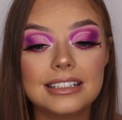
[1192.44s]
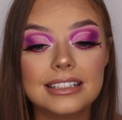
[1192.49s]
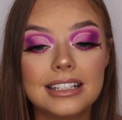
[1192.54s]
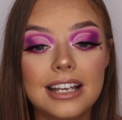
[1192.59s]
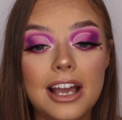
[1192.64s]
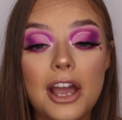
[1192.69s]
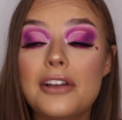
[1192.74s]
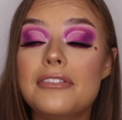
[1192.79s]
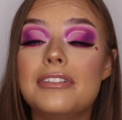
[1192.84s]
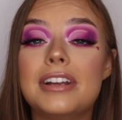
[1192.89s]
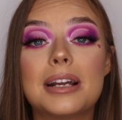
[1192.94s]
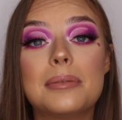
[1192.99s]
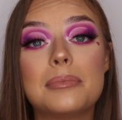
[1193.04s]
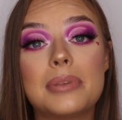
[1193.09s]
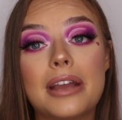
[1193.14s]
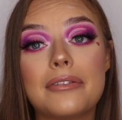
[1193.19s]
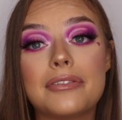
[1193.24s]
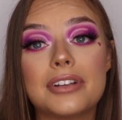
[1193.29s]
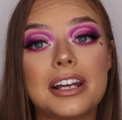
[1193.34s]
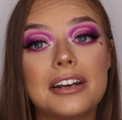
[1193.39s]
hopefully I'm
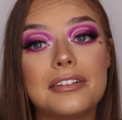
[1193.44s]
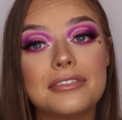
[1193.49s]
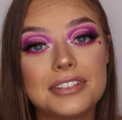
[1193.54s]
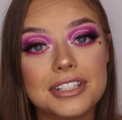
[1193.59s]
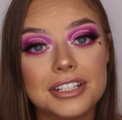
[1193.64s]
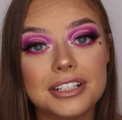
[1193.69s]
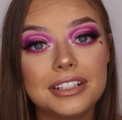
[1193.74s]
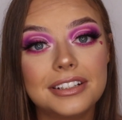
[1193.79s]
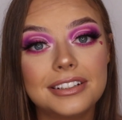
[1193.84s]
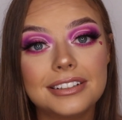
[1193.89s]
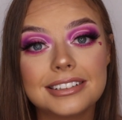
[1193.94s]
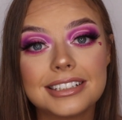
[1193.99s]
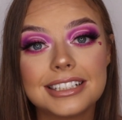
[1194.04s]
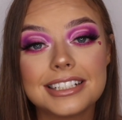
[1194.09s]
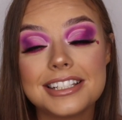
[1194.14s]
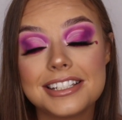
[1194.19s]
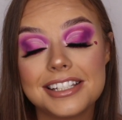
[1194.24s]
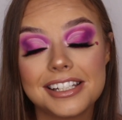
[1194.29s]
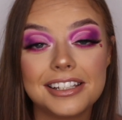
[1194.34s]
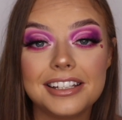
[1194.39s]
brave enough to
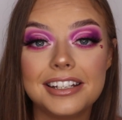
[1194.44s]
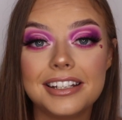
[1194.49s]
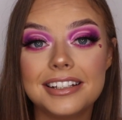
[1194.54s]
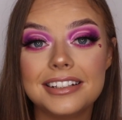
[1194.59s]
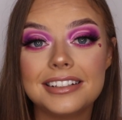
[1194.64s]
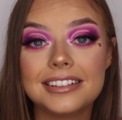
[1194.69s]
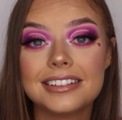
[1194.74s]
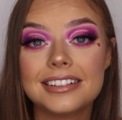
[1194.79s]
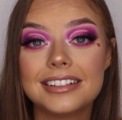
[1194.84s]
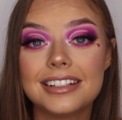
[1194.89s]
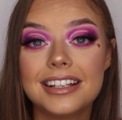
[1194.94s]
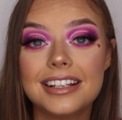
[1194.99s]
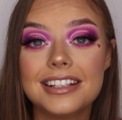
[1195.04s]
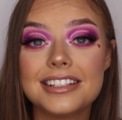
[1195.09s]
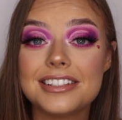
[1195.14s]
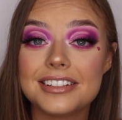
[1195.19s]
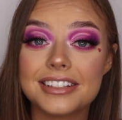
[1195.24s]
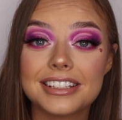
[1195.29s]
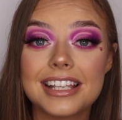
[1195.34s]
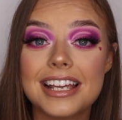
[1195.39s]
continue
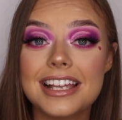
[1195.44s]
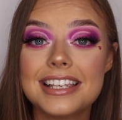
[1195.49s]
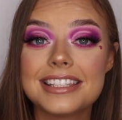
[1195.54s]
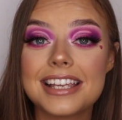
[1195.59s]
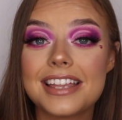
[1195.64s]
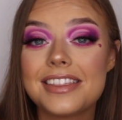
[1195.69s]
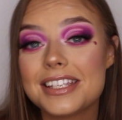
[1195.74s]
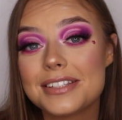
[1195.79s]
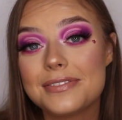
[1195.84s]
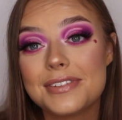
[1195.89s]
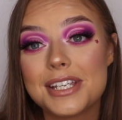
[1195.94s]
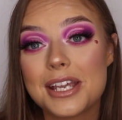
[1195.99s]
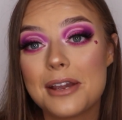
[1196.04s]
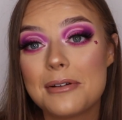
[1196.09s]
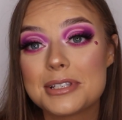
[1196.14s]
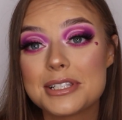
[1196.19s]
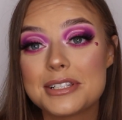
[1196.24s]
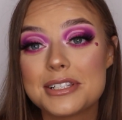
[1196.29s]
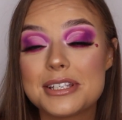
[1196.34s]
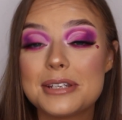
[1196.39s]
doing this, and this video
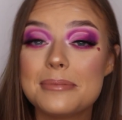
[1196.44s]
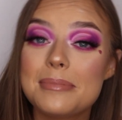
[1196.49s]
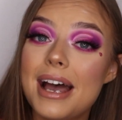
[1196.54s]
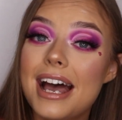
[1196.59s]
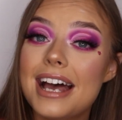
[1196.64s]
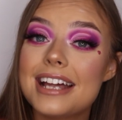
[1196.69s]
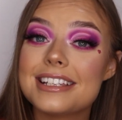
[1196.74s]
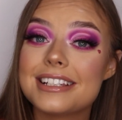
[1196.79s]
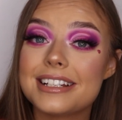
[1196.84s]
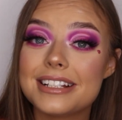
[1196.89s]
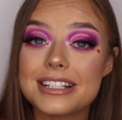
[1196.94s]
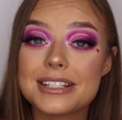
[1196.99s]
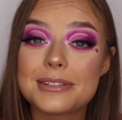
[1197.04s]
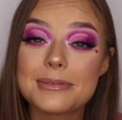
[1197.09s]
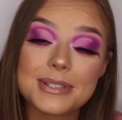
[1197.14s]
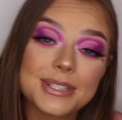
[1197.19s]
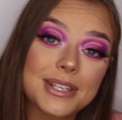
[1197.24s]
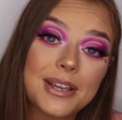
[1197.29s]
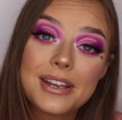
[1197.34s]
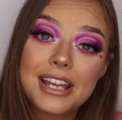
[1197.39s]
wasn't too bad and
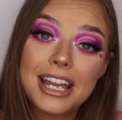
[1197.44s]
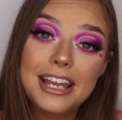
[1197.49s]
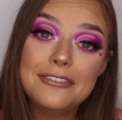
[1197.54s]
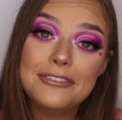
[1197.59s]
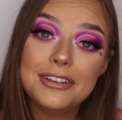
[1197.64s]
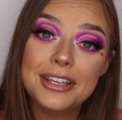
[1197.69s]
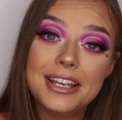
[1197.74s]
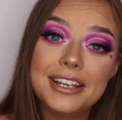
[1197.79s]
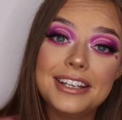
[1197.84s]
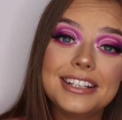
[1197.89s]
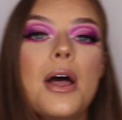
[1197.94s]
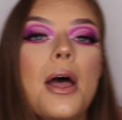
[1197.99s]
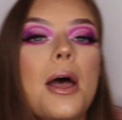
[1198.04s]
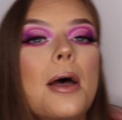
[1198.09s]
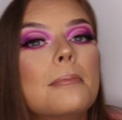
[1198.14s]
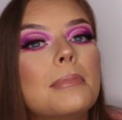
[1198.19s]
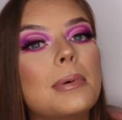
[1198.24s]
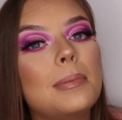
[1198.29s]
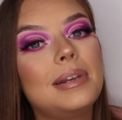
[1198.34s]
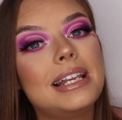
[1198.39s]
was okay for you.
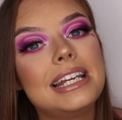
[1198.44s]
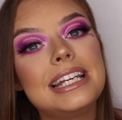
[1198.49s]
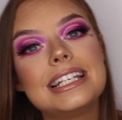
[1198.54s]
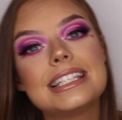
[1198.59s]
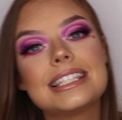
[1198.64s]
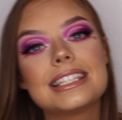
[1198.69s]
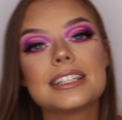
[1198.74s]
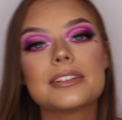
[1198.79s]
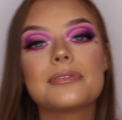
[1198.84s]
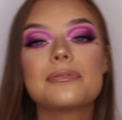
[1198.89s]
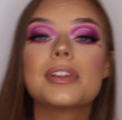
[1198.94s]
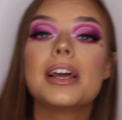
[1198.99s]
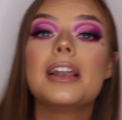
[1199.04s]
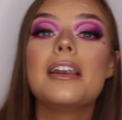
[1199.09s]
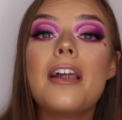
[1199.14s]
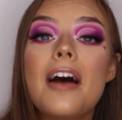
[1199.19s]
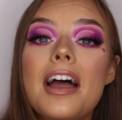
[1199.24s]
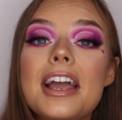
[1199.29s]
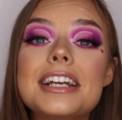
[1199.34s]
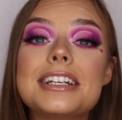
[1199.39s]
But please
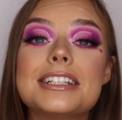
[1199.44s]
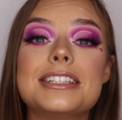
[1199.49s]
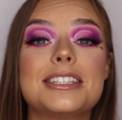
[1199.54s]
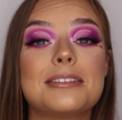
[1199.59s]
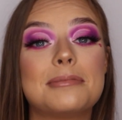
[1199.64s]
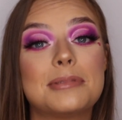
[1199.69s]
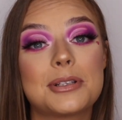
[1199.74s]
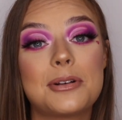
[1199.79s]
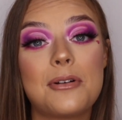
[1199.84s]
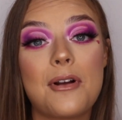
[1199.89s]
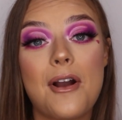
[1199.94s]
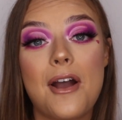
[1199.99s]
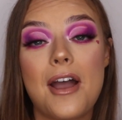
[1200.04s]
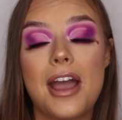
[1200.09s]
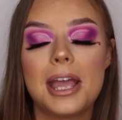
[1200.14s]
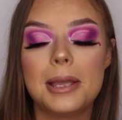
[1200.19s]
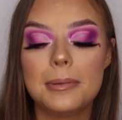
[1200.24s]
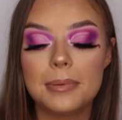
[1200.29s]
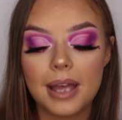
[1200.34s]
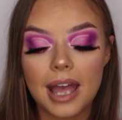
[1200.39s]
like and
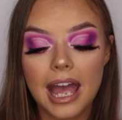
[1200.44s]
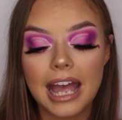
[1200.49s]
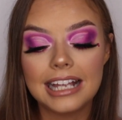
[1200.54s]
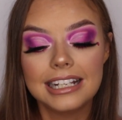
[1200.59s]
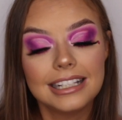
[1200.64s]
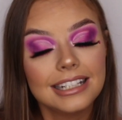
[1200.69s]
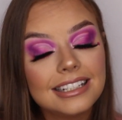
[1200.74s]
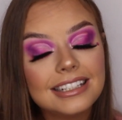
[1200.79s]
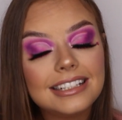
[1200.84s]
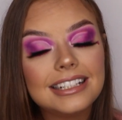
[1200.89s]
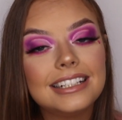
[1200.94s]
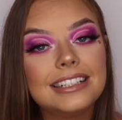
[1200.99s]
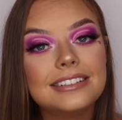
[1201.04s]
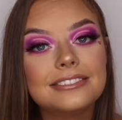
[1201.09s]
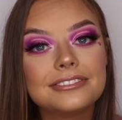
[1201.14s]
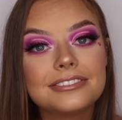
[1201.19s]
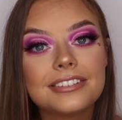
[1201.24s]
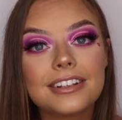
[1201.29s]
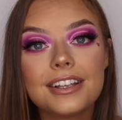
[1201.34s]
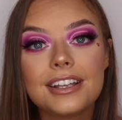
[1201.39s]
subscribe and
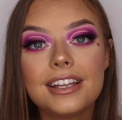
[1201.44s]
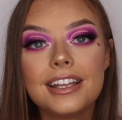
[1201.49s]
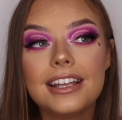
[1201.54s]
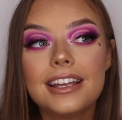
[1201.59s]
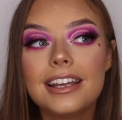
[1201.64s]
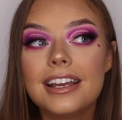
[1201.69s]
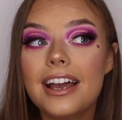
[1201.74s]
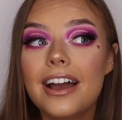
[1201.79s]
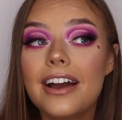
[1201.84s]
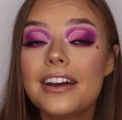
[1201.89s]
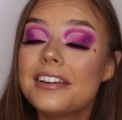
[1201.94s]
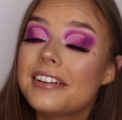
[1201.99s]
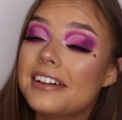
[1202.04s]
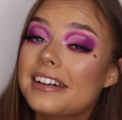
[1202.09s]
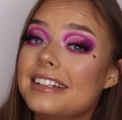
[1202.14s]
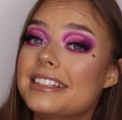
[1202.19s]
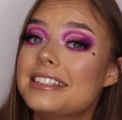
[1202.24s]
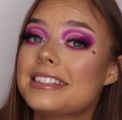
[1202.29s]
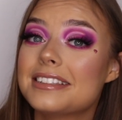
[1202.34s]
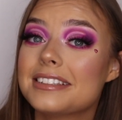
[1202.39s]
leave a
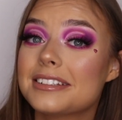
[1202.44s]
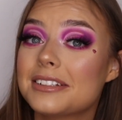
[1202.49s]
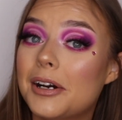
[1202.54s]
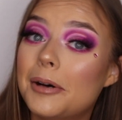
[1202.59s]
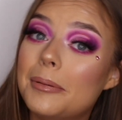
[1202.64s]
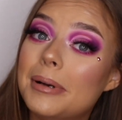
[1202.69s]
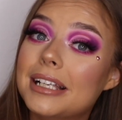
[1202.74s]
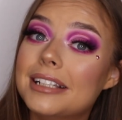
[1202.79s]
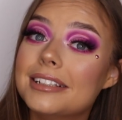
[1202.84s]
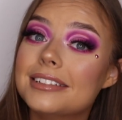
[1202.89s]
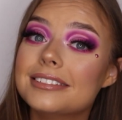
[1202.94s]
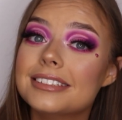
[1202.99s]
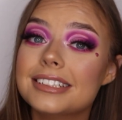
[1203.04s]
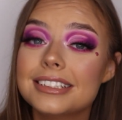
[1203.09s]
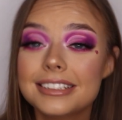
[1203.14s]
nice comment,